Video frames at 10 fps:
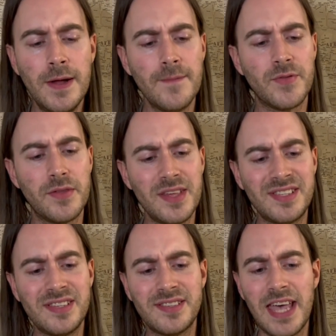that this
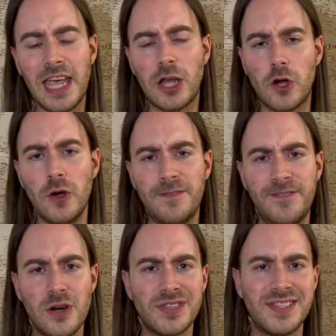is their good
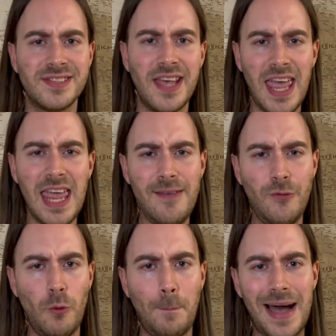versus
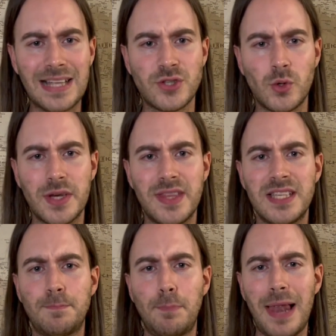evil battle, and
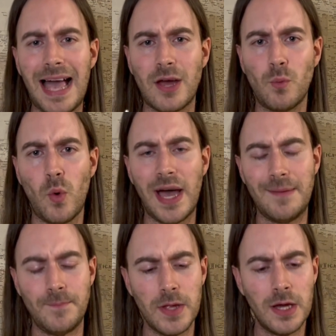these black and
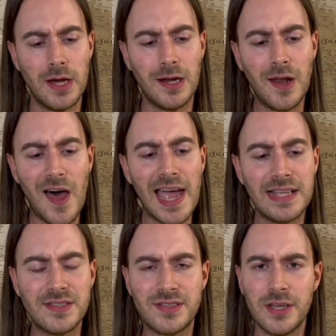white
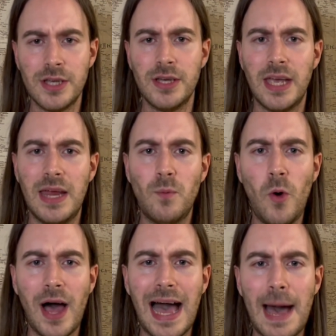lines in
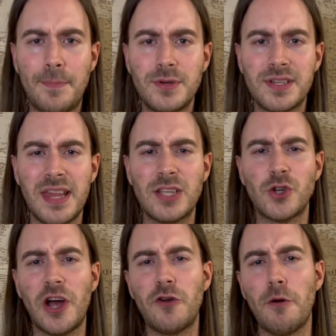what happened, they're
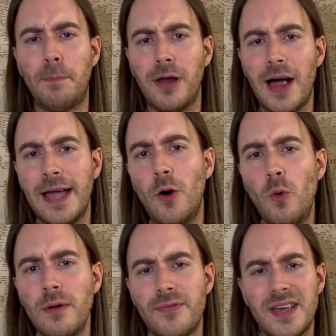trying to apply
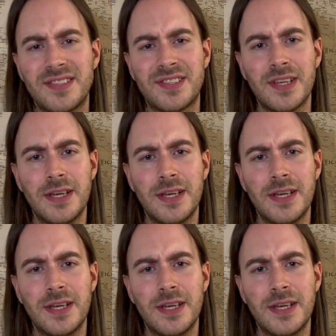all of this